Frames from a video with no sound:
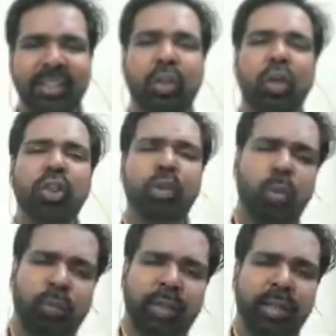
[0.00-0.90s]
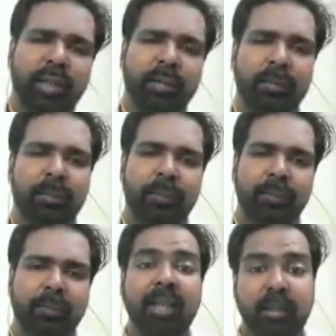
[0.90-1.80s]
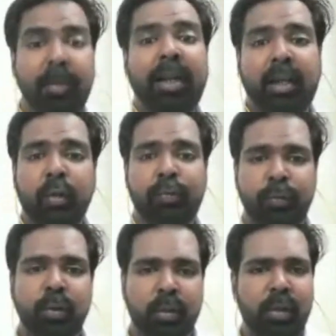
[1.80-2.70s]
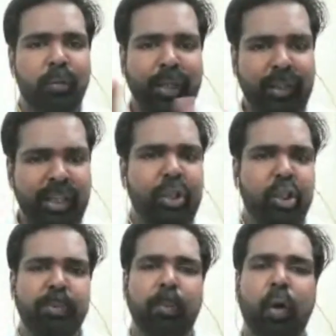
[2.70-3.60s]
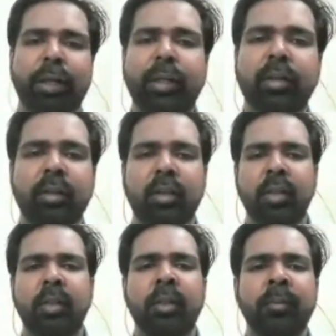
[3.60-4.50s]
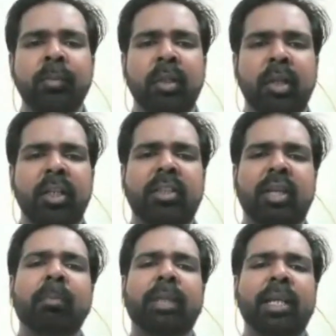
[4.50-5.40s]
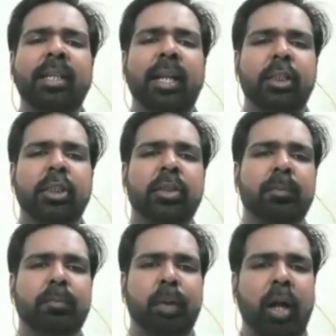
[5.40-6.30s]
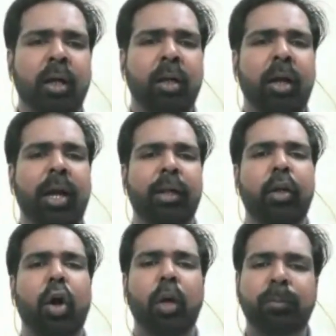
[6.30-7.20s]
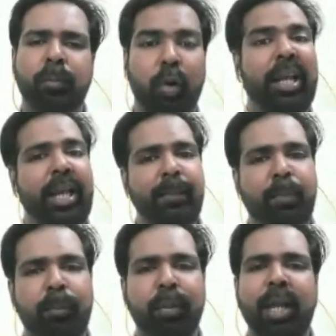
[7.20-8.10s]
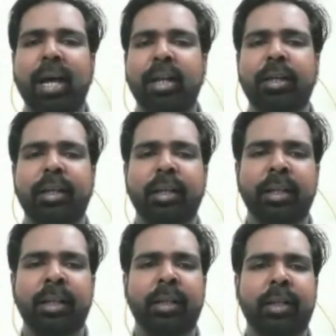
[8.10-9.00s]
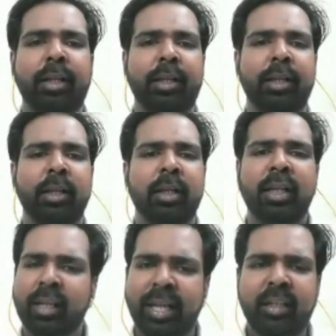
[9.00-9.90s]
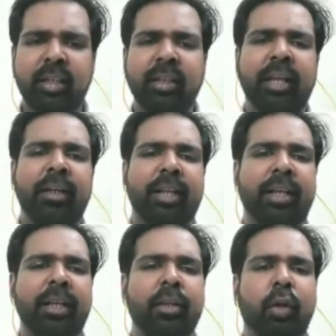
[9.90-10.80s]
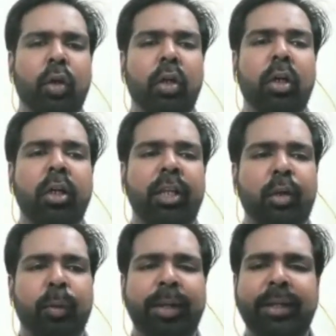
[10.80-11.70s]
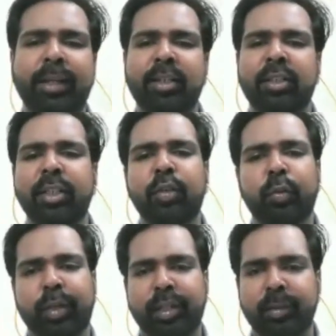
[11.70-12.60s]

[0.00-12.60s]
Short story as a matter of a fictitious point is something that sprung and got or gained popularity in the late 19th or early 20th century.